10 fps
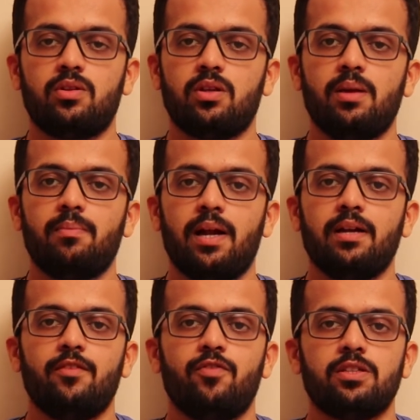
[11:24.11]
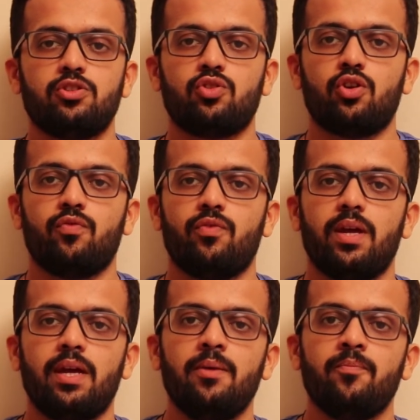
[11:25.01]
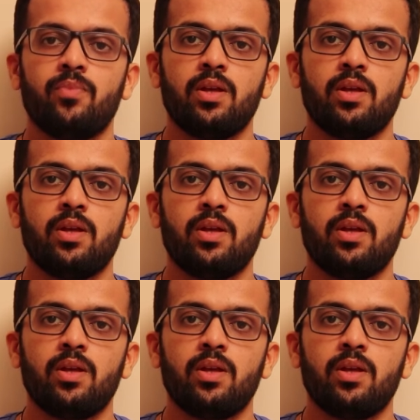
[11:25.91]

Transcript: three-man defense sort of way.